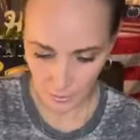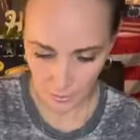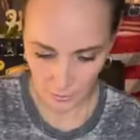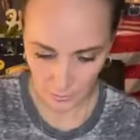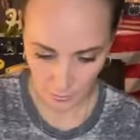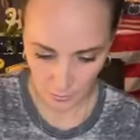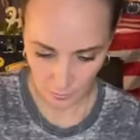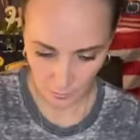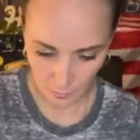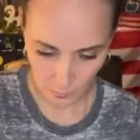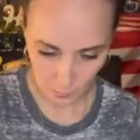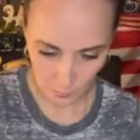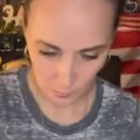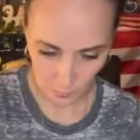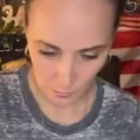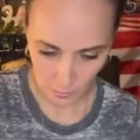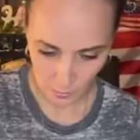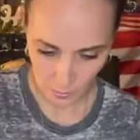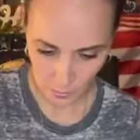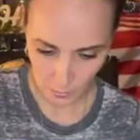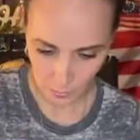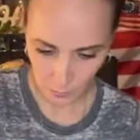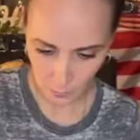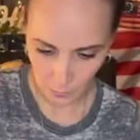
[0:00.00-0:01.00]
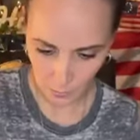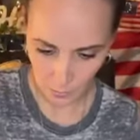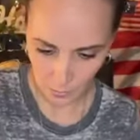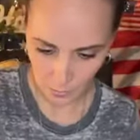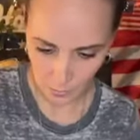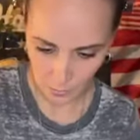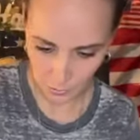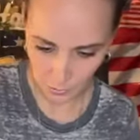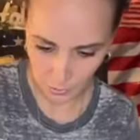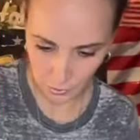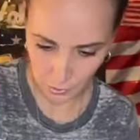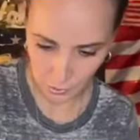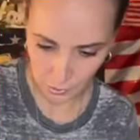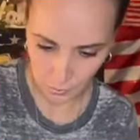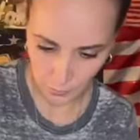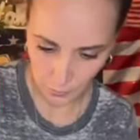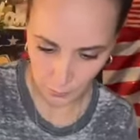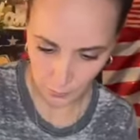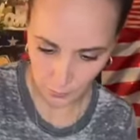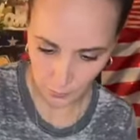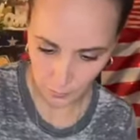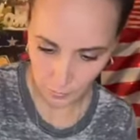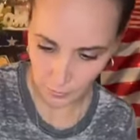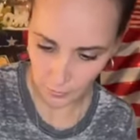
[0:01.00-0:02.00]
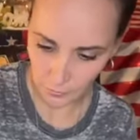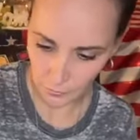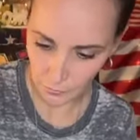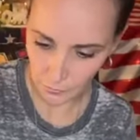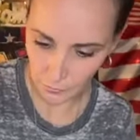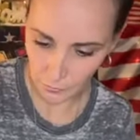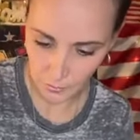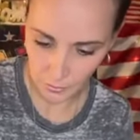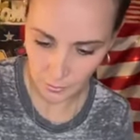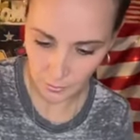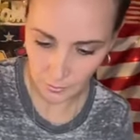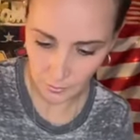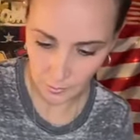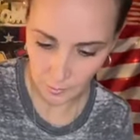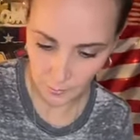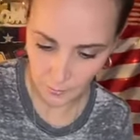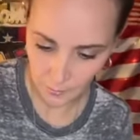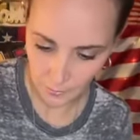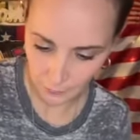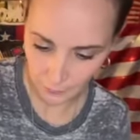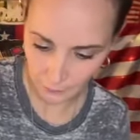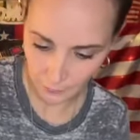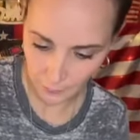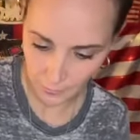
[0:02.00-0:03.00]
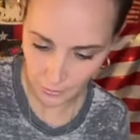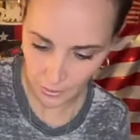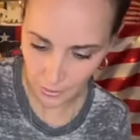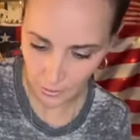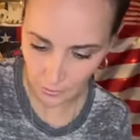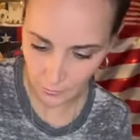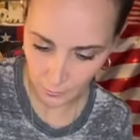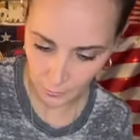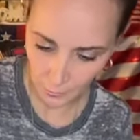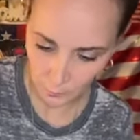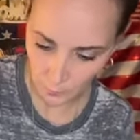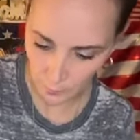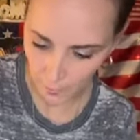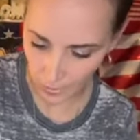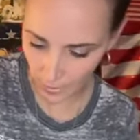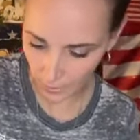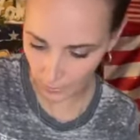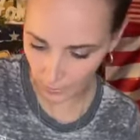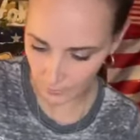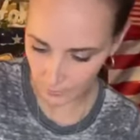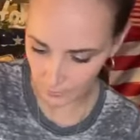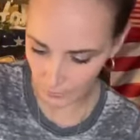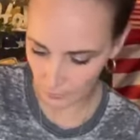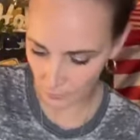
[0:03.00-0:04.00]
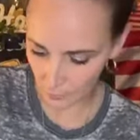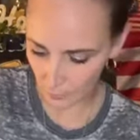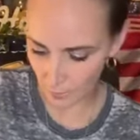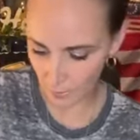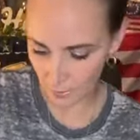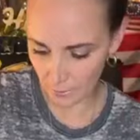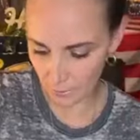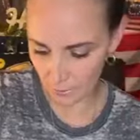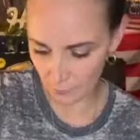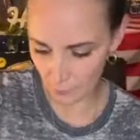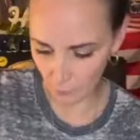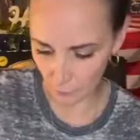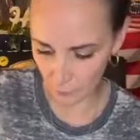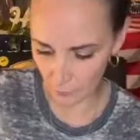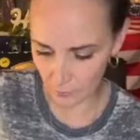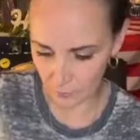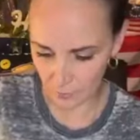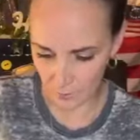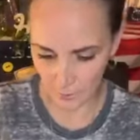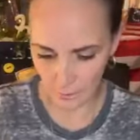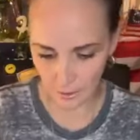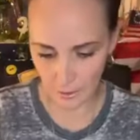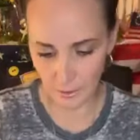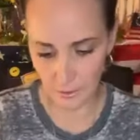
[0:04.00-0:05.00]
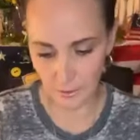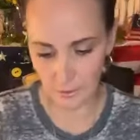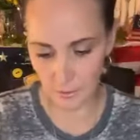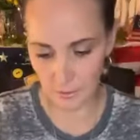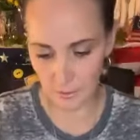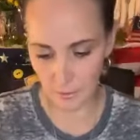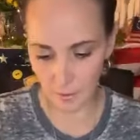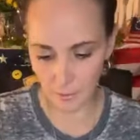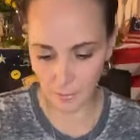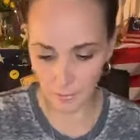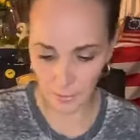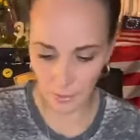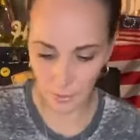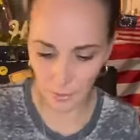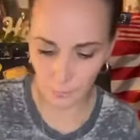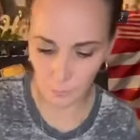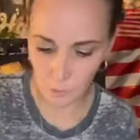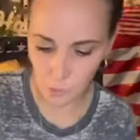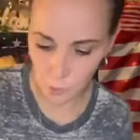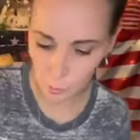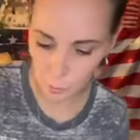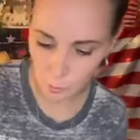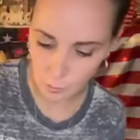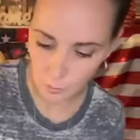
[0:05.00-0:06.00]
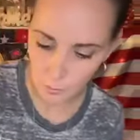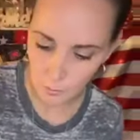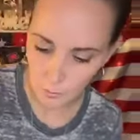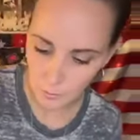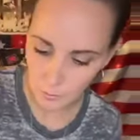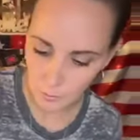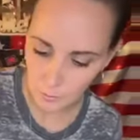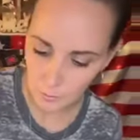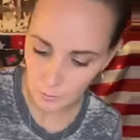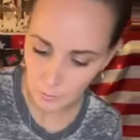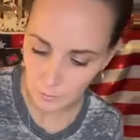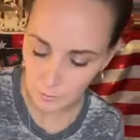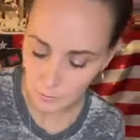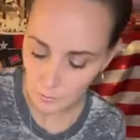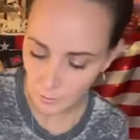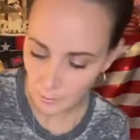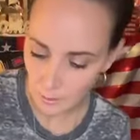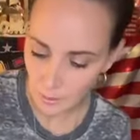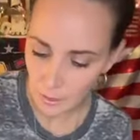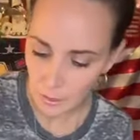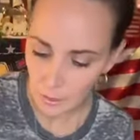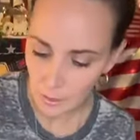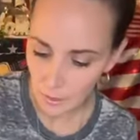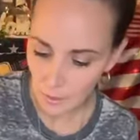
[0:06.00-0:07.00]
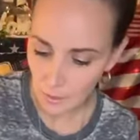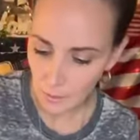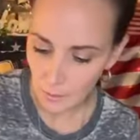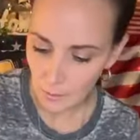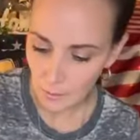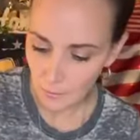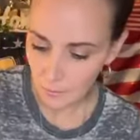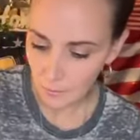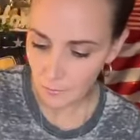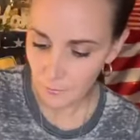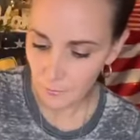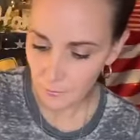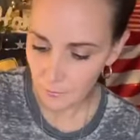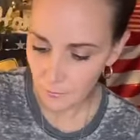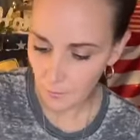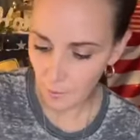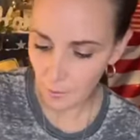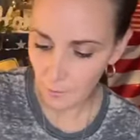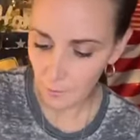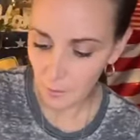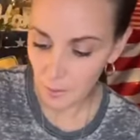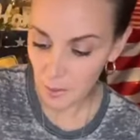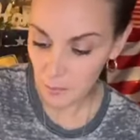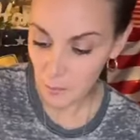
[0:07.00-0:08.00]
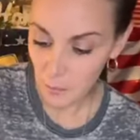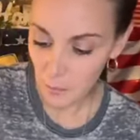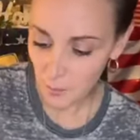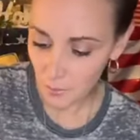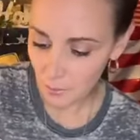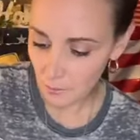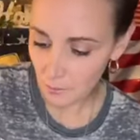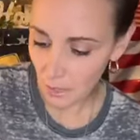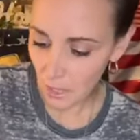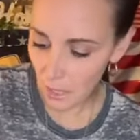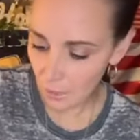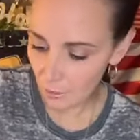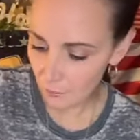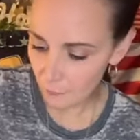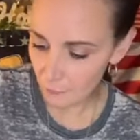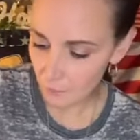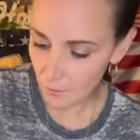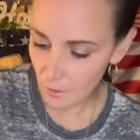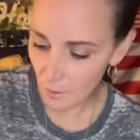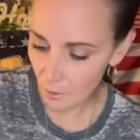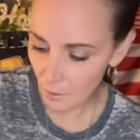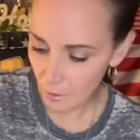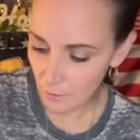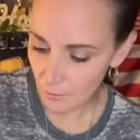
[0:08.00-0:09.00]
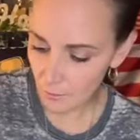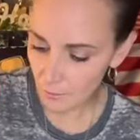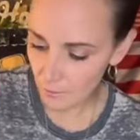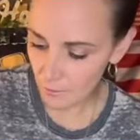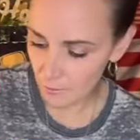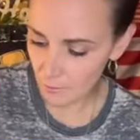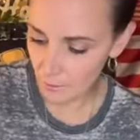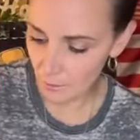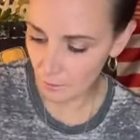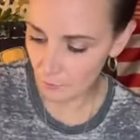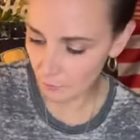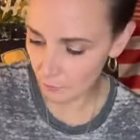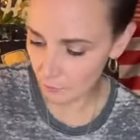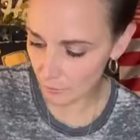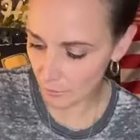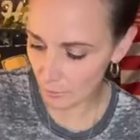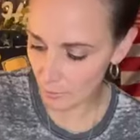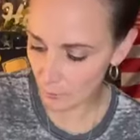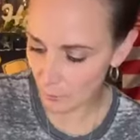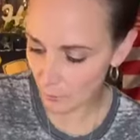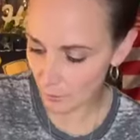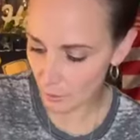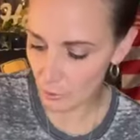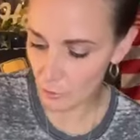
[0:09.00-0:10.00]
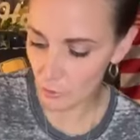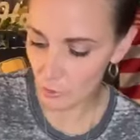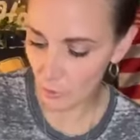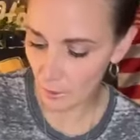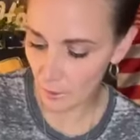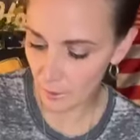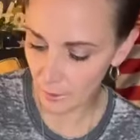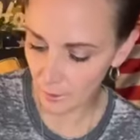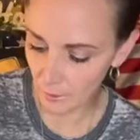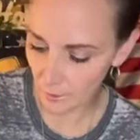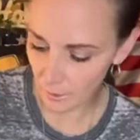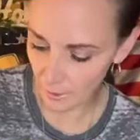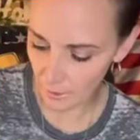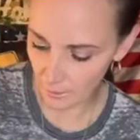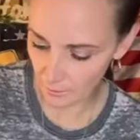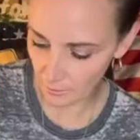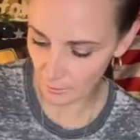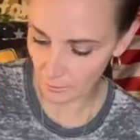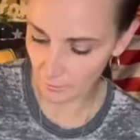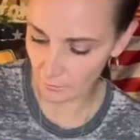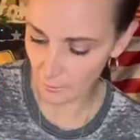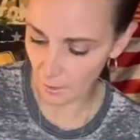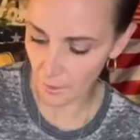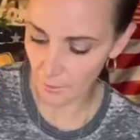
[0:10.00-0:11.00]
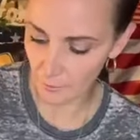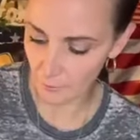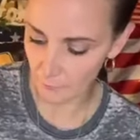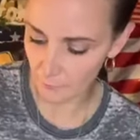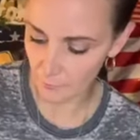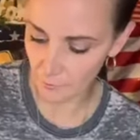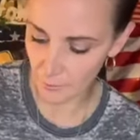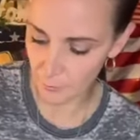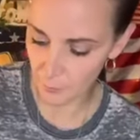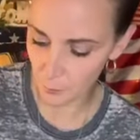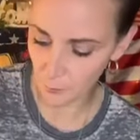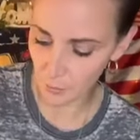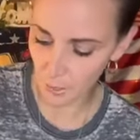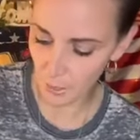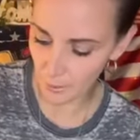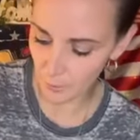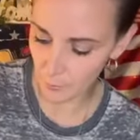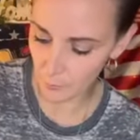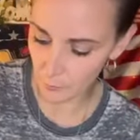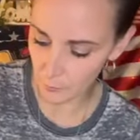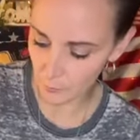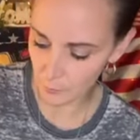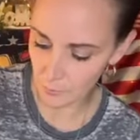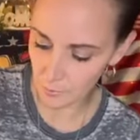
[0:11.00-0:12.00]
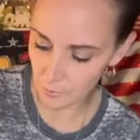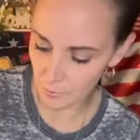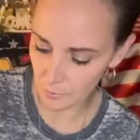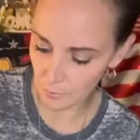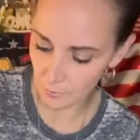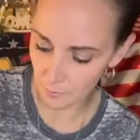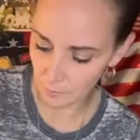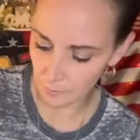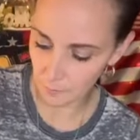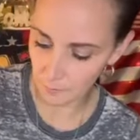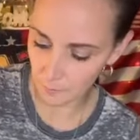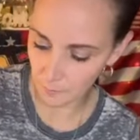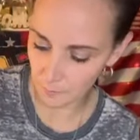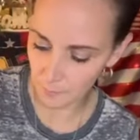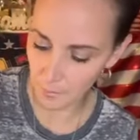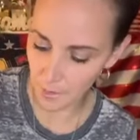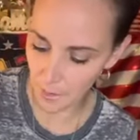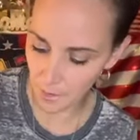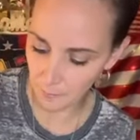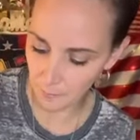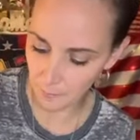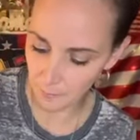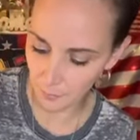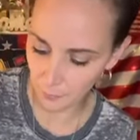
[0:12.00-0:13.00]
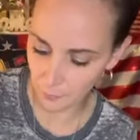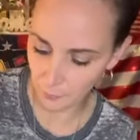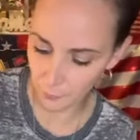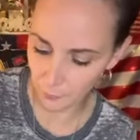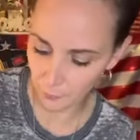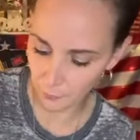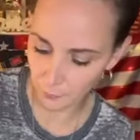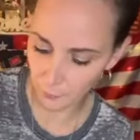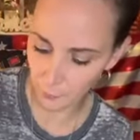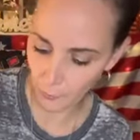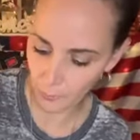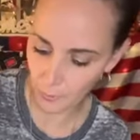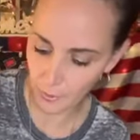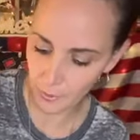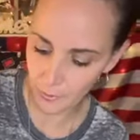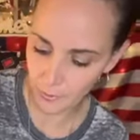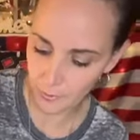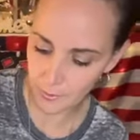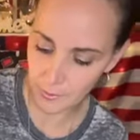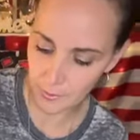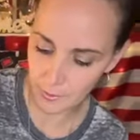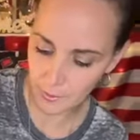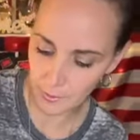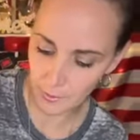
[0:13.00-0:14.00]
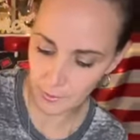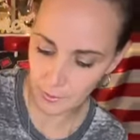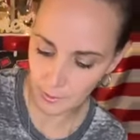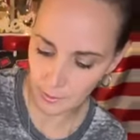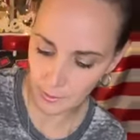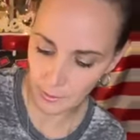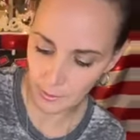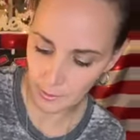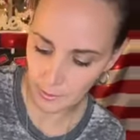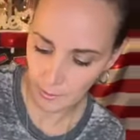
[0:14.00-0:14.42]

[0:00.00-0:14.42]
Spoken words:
So we're gonna do just a little bit of the candle wax. You guys have all seen this method, I'm sure. I'm gonna put a lot of it on because I really want to try and get a lot of this brown to pop through for us.